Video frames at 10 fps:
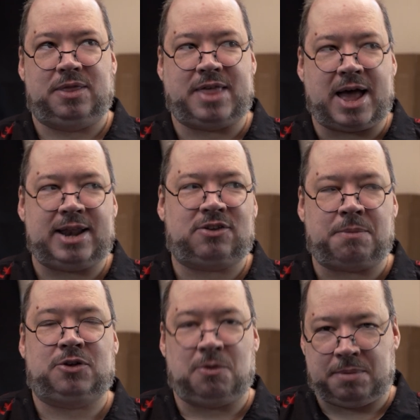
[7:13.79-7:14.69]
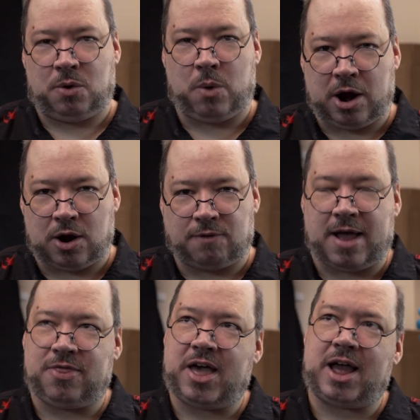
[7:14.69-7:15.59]
that is something to be aware of.
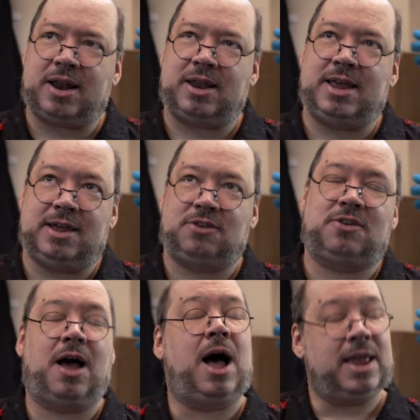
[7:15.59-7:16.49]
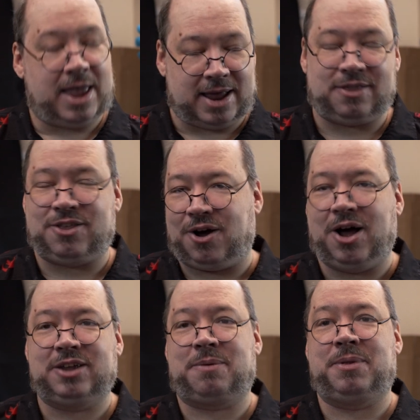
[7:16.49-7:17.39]
And that is, again,
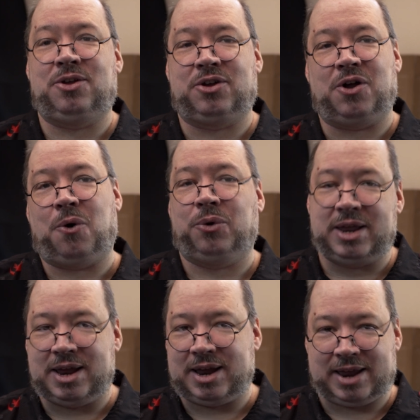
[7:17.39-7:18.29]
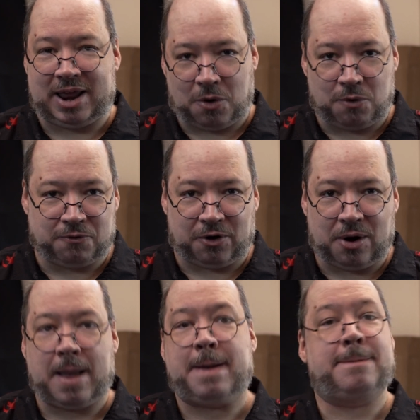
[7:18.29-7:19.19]
something you can only get over
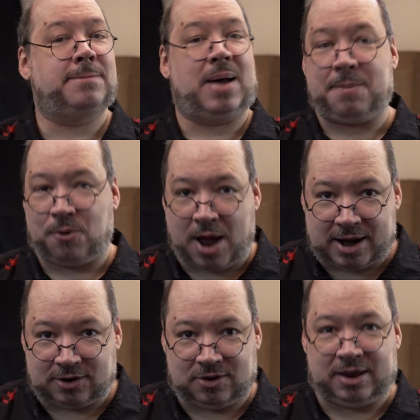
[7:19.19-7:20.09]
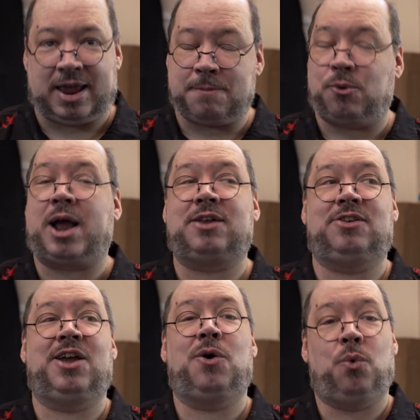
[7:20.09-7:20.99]
by practicing, and
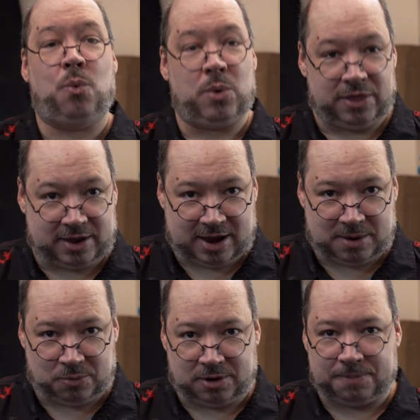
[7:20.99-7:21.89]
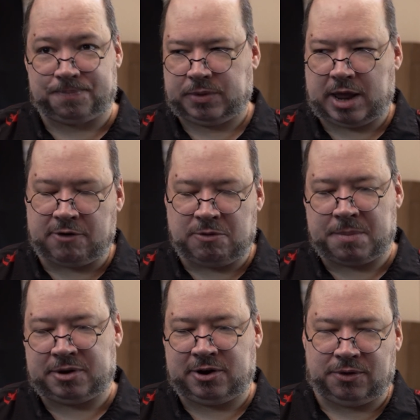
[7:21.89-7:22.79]
practicing with a camera. Every
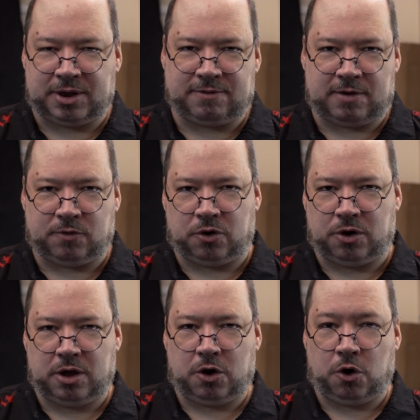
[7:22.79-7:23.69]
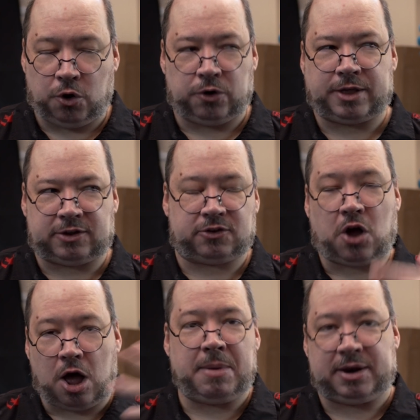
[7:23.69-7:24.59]
puppeteer that I've ever heard that's
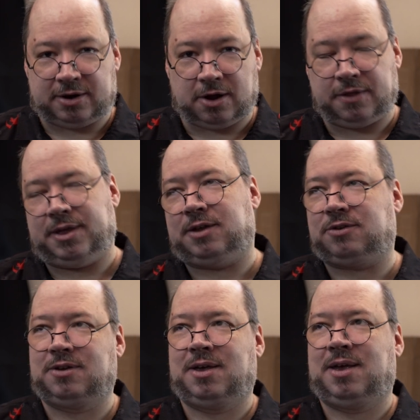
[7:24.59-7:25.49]
commented on this